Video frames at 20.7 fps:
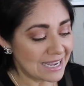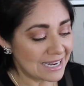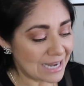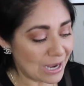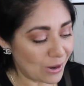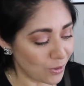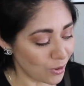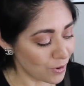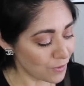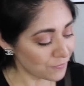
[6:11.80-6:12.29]

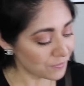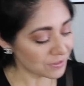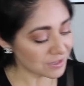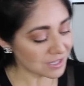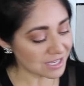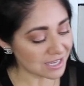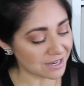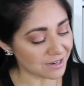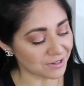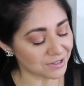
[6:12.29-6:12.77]
Now over the
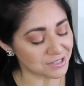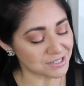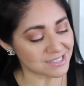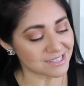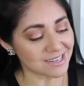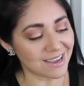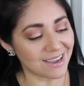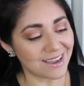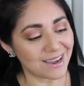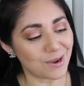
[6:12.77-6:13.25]

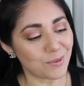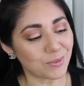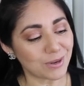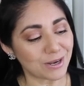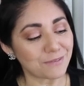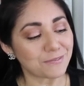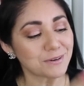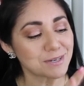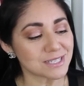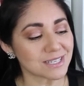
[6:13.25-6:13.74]
years, uh, when
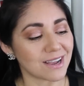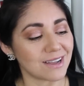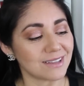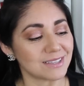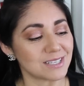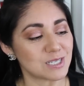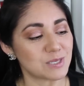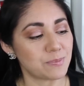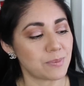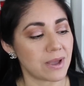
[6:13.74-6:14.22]
I first got
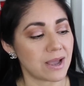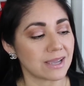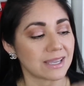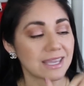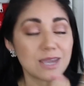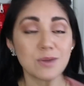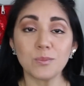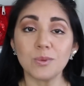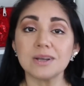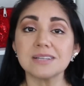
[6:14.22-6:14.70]
this
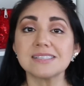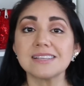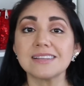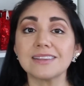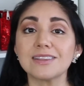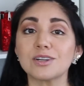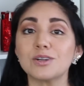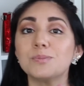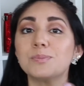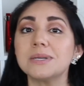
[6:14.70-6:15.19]
bag, it was a
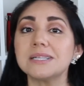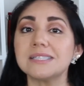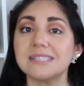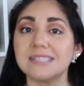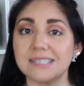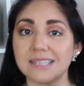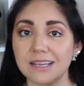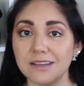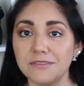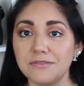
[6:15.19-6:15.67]
little bit
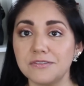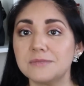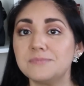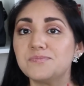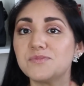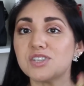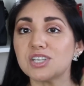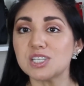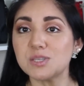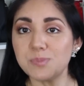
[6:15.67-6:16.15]
stiff
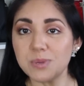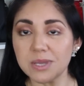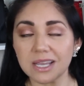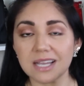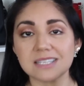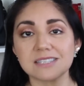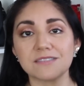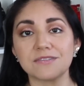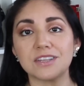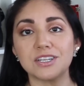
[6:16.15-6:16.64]
just
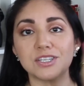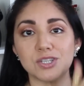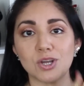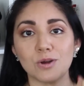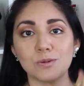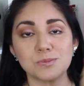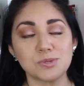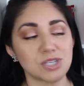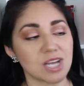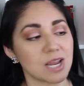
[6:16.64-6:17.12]
because of the
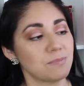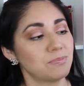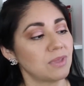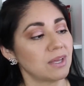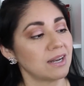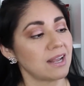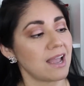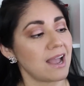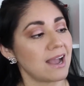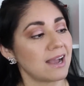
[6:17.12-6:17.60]
dome shape
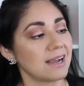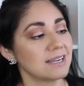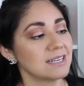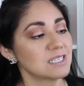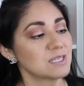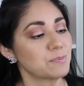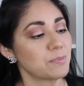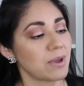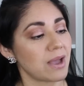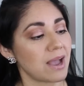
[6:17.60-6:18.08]
that it
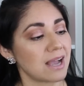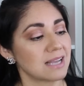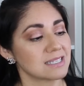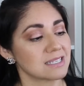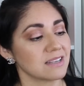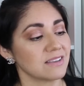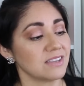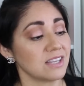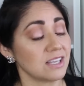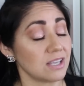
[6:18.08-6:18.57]
has. But
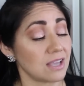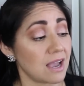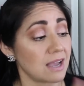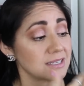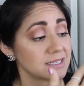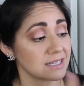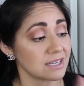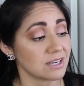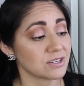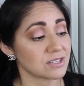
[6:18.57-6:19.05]
as, a,
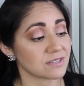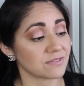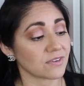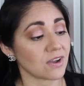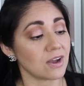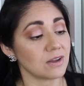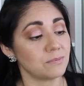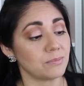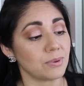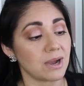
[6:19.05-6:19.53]
as the years have
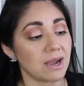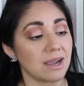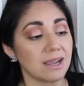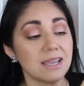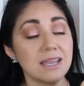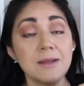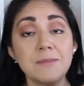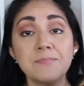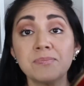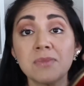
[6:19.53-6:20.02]
gone
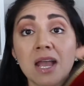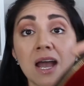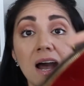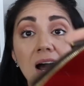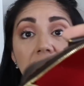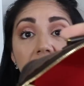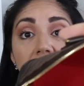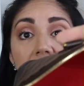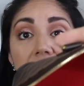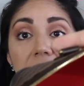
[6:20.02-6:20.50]
by,
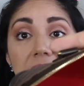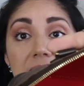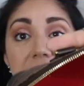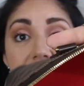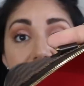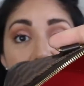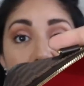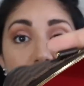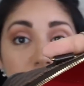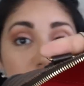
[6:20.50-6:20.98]
uh,
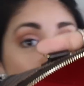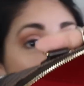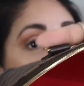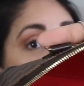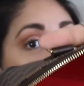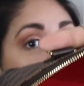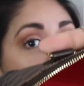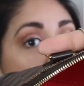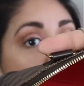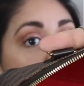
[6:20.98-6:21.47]
it's also
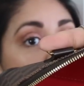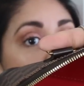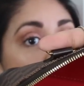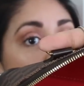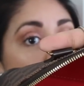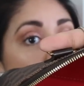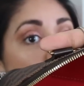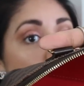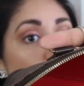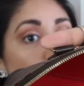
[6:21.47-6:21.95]
stretched
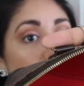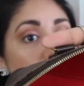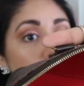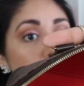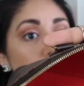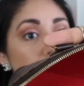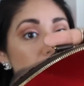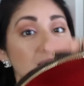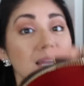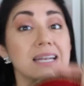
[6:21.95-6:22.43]
out quite a
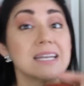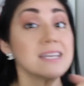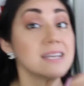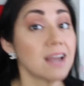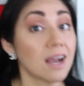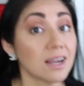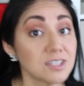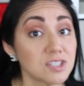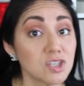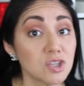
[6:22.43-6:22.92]
bit,
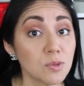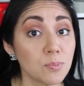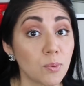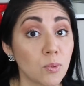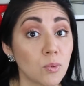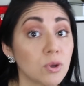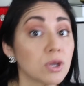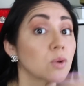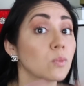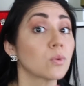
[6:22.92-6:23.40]
not to the
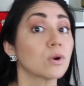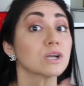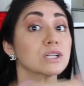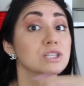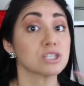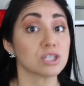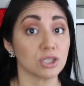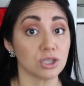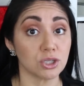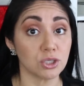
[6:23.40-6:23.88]
point where
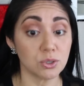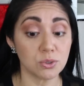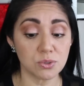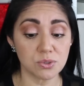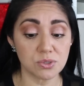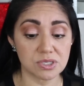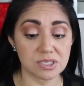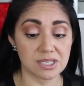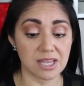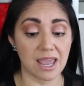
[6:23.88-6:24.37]
it's
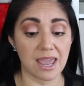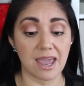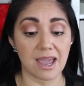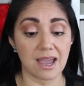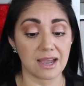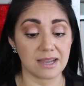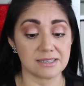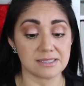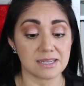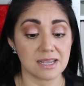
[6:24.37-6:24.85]
loose
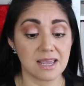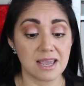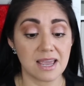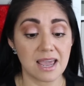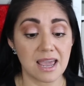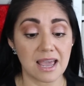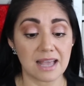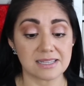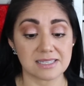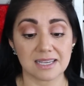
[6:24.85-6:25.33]
and
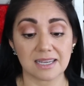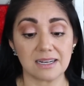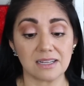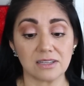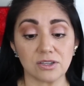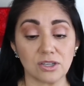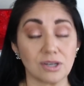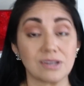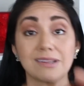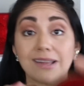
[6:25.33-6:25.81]
it's going to
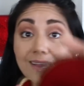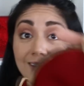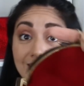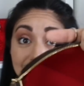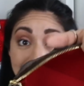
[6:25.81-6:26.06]
look like